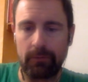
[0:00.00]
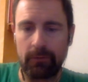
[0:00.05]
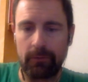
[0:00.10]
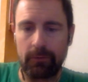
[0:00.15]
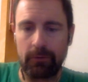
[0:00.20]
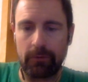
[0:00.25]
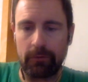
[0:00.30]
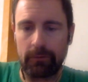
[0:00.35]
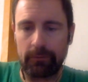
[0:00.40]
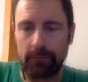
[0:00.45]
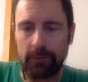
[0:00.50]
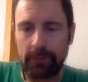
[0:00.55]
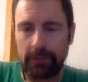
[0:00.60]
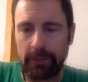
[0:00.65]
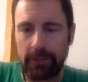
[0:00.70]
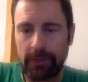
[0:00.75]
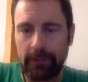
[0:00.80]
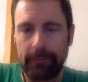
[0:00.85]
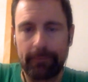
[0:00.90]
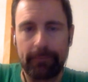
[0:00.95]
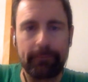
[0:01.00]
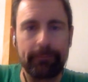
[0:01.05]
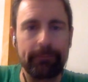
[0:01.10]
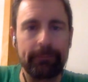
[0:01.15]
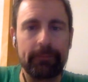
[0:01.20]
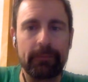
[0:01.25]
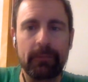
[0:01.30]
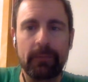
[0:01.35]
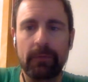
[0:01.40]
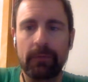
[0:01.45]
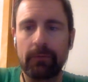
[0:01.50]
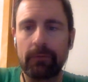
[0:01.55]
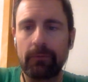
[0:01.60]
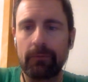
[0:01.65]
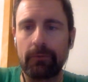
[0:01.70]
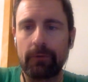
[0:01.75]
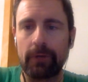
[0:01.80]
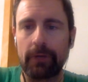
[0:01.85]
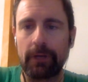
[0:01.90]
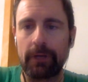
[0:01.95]
Cool. Okay.
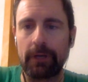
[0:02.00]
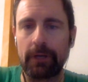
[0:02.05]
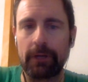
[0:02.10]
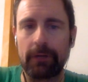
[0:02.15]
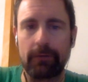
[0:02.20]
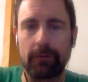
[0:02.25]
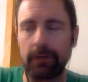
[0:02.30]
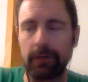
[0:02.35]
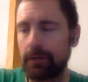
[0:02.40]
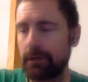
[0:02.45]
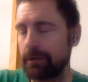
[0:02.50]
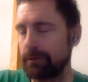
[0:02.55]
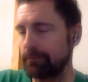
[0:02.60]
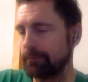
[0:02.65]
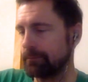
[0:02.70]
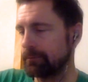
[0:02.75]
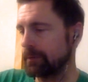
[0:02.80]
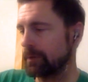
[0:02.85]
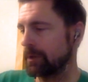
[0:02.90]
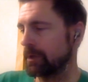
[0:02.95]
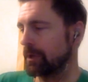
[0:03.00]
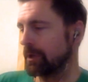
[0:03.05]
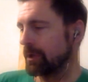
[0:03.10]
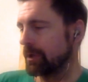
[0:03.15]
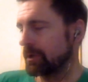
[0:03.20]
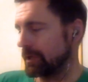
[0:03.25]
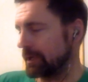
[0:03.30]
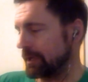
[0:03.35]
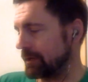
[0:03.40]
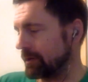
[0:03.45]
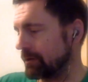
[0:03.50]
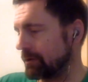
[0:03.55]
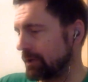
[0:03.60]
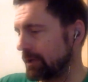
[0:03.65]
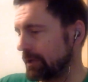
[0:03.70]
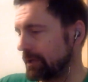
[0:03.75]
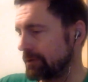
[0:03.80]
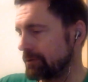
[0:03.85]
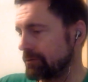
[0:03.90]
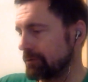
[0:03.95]
Right on. Yeah.
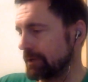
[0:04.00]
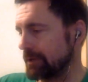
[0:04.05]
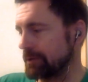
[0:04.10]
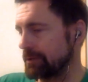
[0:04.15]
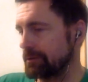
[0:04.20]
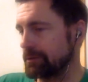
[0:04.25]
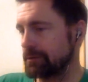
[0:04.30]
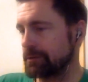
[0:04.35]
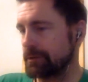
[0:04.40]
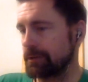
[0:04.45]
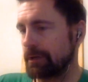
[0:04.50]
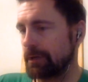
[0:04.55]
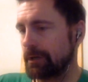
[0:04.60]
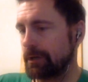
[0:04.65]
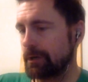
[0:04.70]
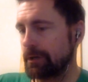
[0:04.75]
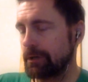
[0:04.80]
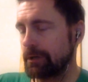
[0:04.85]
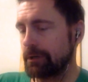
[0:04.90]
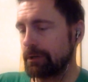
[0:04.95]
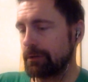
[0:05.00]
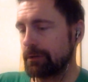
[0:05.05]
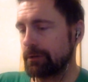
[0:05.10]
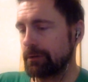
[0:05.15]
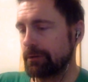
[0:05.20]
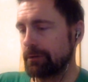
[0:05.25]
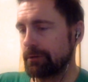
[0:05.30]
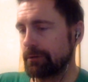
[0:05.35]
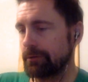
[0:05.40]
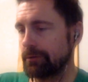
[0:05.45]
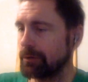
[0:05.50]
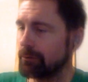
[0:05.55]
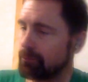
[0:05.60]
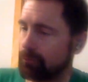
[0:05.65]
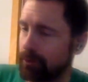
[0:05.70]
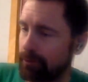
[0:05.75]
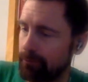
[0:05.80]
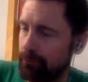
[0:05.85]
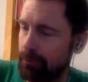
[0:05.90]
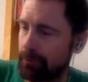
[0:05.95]
Okay. Directors.
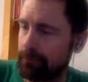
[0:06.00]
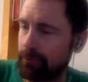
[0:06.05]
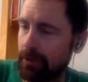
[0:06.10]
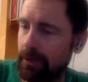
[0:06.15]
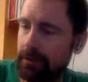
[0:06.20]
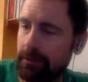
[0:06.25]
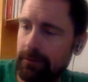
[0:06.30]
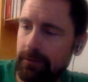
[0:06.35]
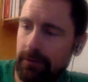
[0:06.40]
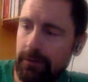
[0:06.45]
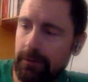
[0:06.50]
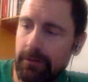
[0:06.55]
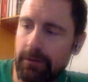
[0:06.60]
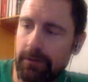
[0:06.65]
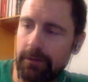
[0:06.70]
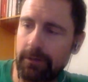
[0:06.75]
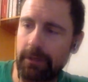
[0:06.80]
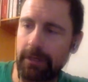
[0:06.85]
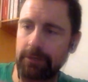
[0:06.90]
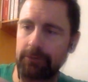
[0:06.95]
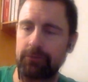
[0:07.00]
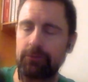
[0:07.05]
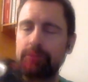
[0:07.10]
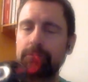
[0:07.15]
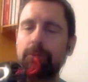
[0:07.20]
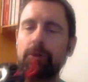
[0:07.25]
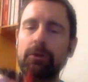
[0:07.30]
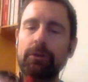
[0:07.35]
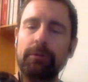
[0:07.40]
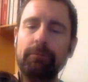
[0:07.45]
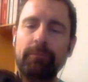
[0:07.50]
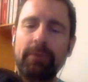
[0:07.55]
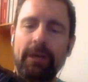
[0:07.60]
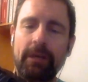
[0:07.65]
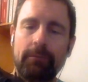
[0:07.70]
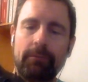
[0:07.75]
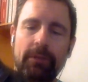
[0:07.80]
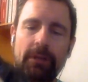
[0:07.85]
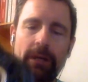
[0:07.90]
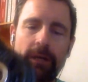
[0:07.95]
We've got the extra small
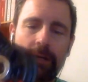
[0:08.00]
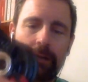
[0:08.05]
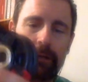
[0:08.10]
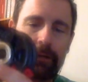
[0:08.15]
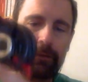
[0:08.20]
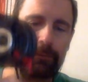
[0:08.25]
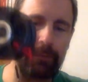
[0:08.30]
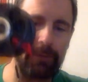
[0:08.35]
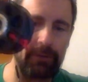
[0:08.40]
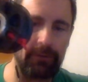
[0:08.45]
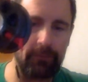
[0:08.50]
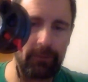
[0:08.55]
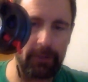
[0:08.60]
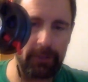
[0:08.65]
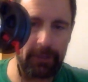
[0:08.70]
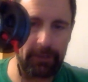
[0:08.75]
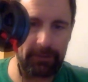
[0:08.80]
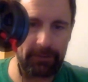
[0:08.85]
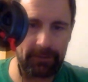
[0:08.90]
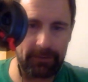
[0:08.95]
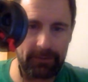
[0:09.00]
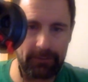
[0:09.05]
impact block that's been released.